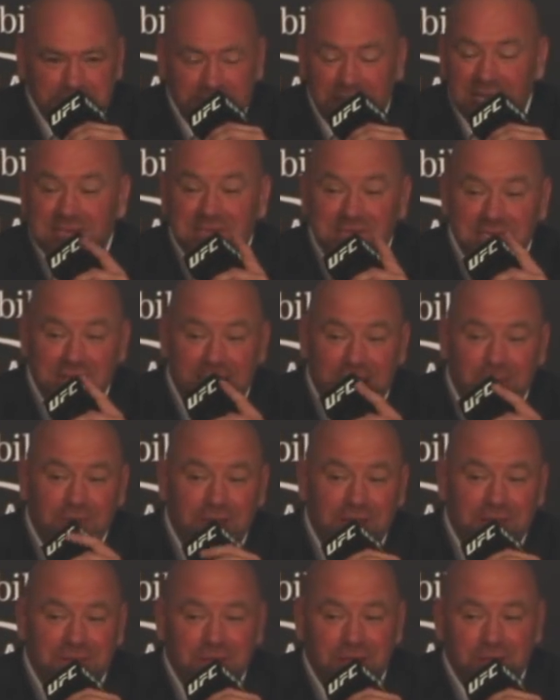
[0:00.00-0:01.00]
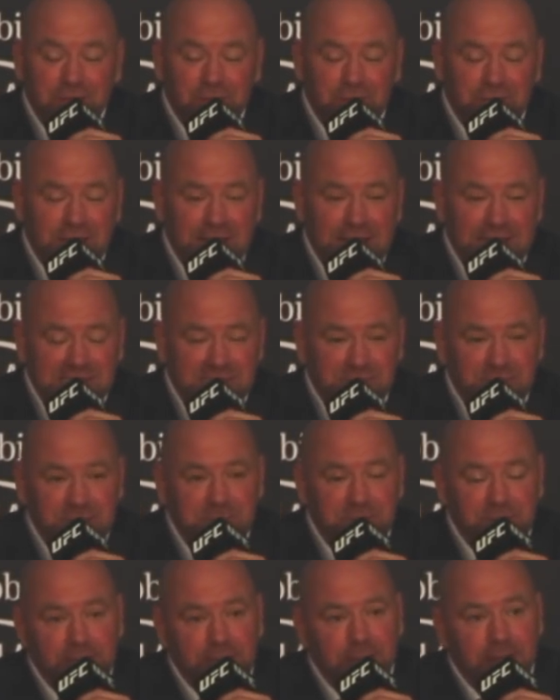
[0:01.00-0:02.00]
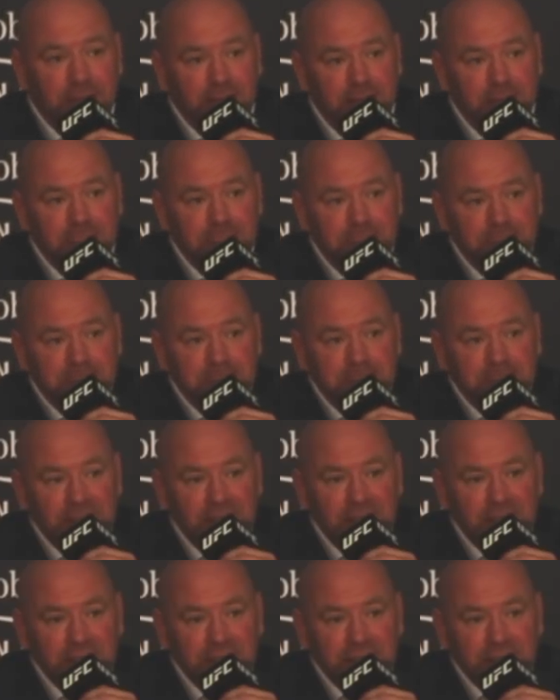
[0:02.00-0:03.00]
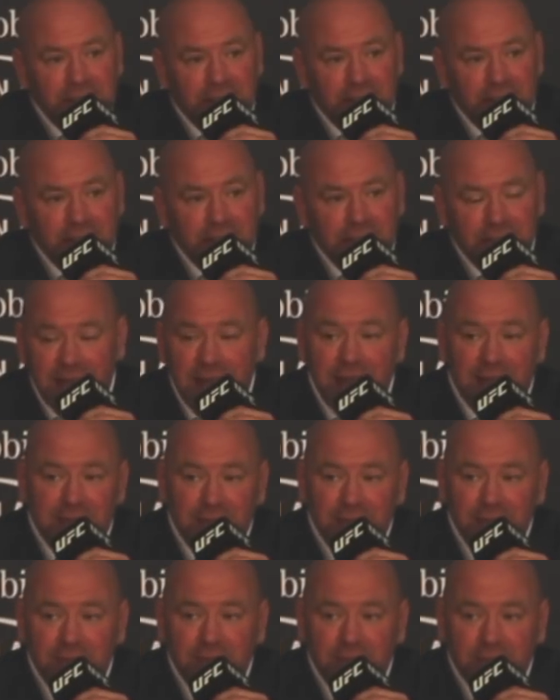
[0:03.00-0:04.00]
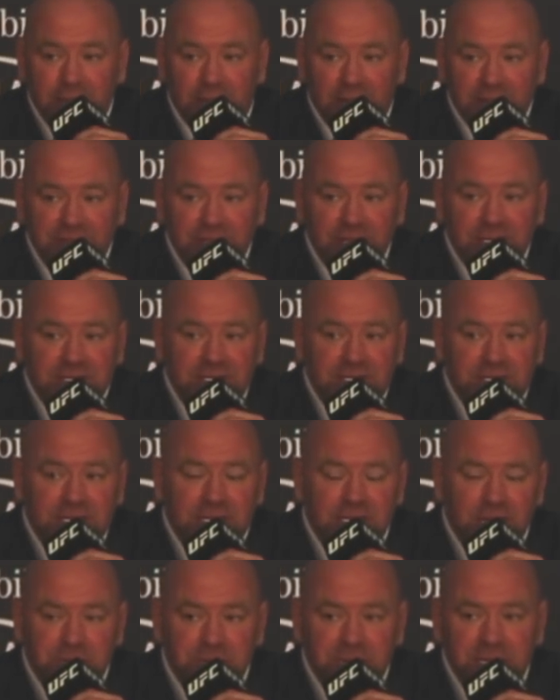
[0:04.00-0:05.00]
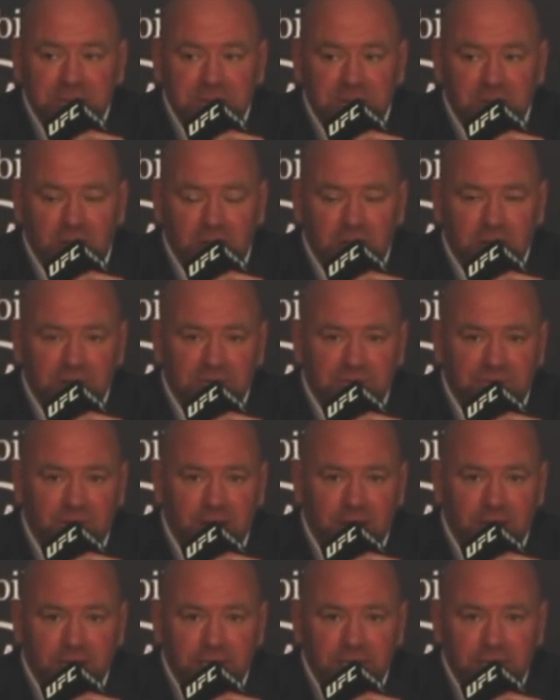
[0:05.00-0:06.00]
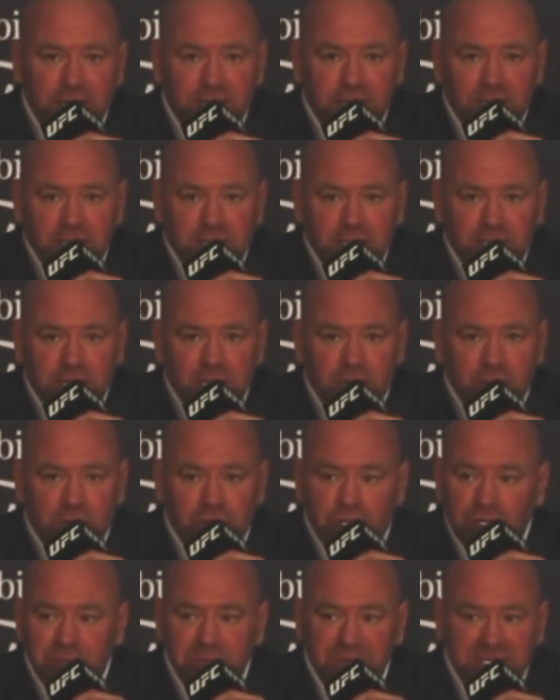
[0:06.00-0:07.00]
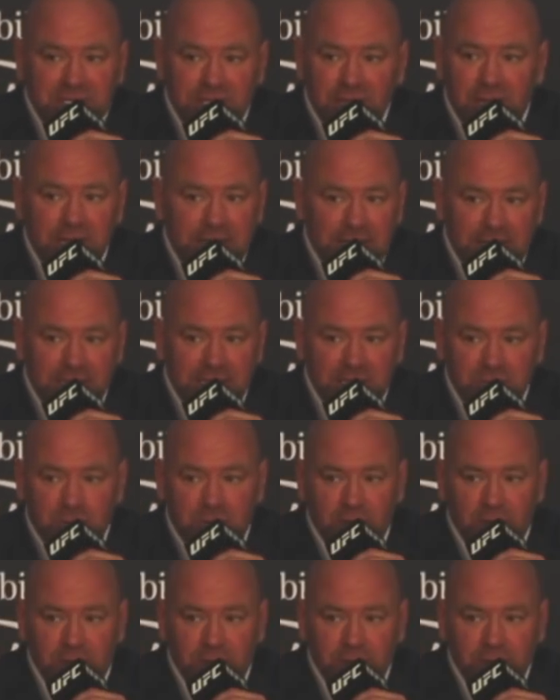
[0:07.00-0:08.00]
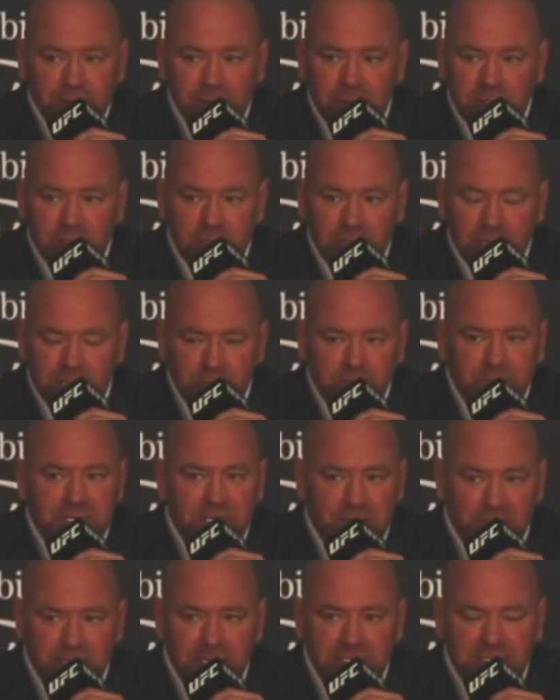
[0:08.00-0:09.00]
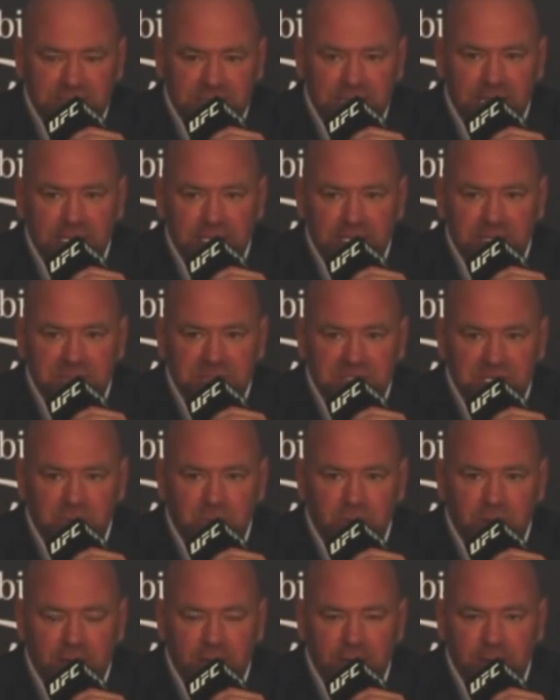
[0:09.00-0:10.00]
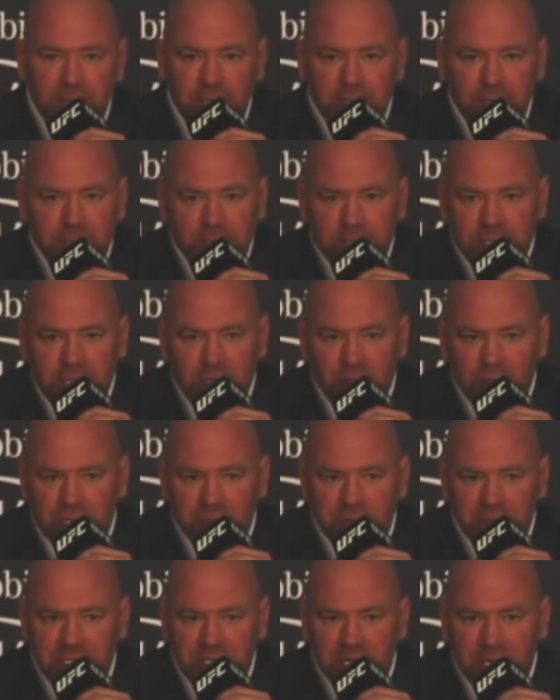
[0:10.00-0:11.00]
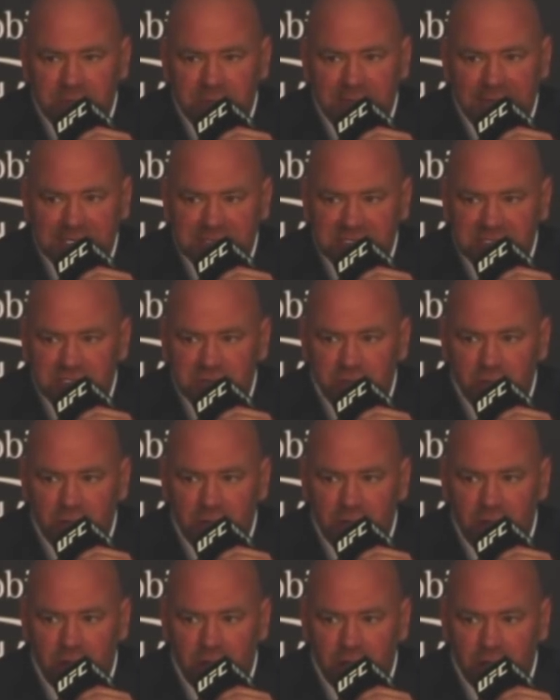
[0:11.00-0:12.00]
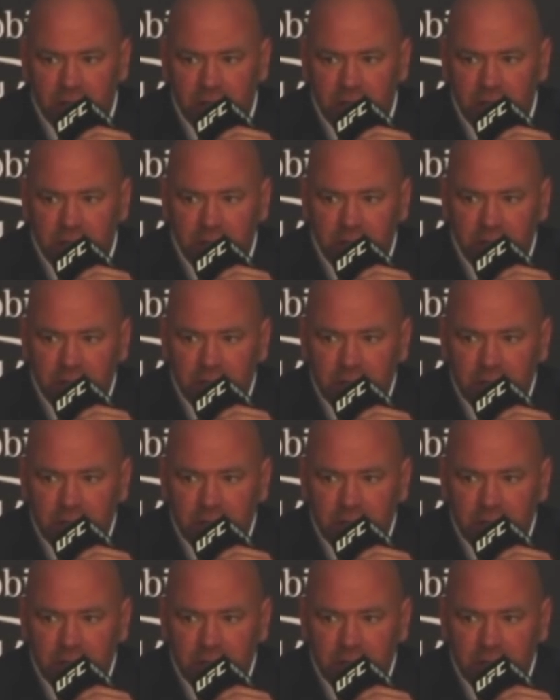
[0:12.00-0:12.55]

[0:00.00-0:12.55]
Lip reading: That is not what I thought you were going to ask me, but yeah, I think that the Khabib Conor fight, could be done anywhere. It could be done in a stadium somewhere. It could be done in Madison Square Garden,